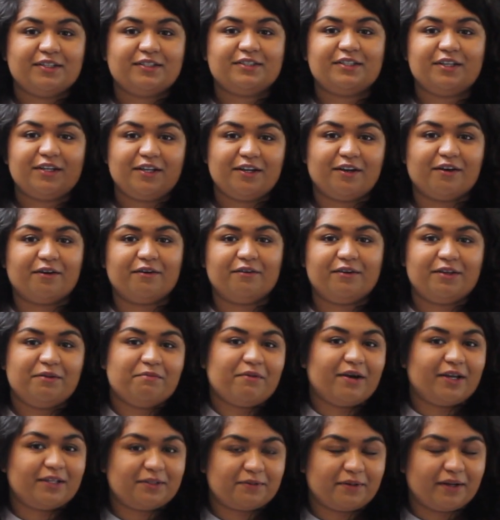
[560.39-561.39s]
So you know, you
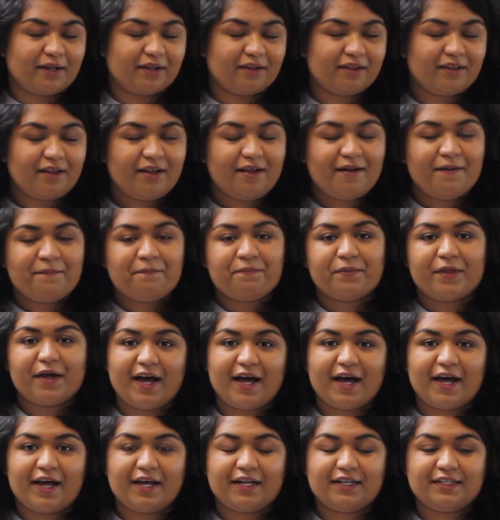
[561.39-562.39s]
might as well.
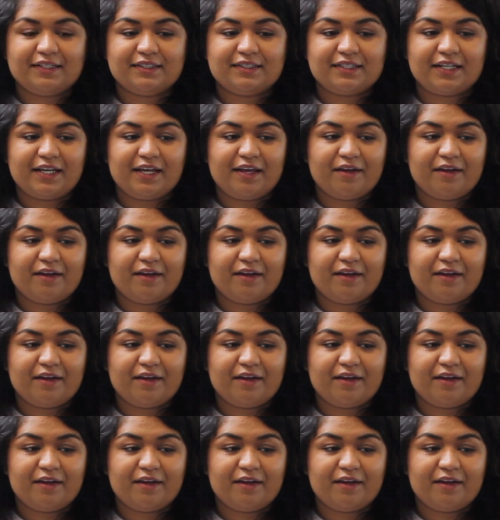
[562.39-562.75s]
And